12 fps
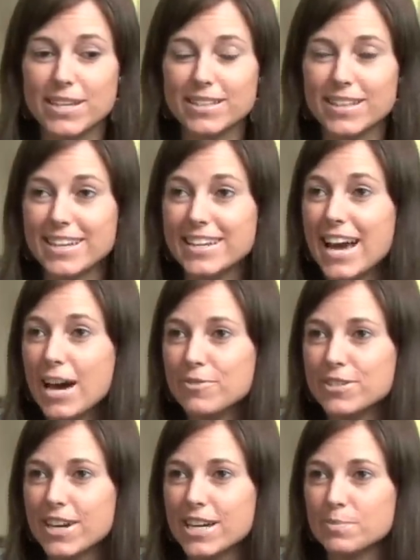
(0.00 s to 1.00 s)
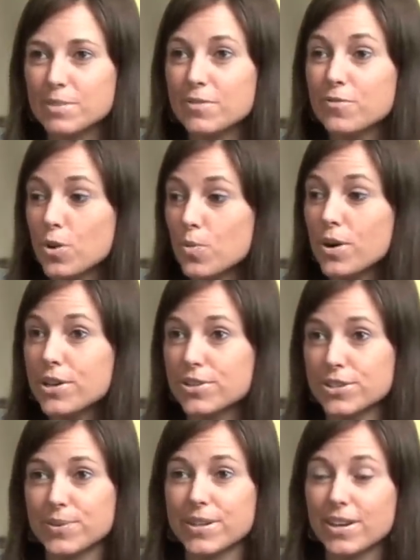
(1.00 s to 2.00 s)
being like an advertisement for what
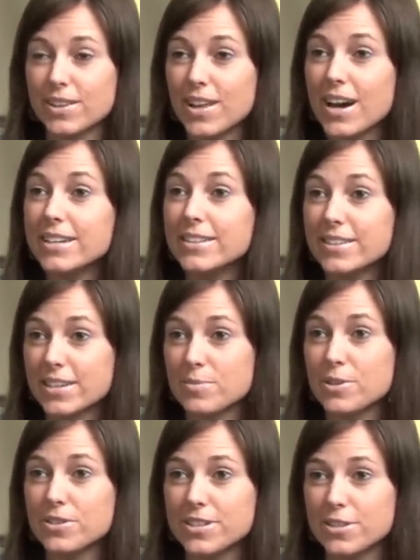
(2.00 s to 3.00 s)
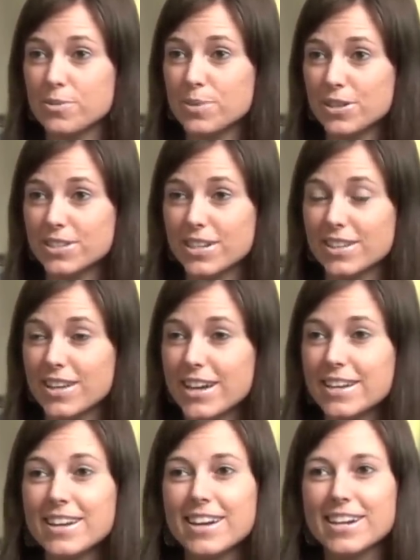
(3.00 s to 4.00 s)
you're doing online in the community you build
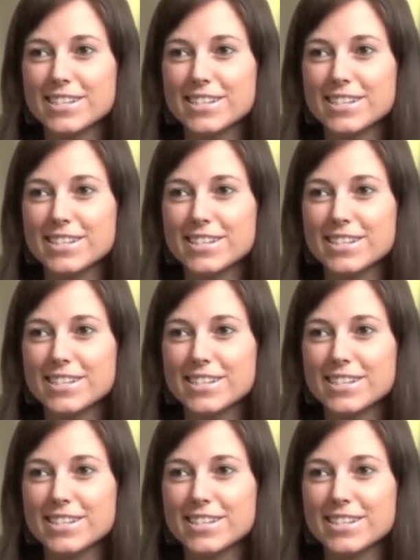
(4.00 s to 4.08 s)
online.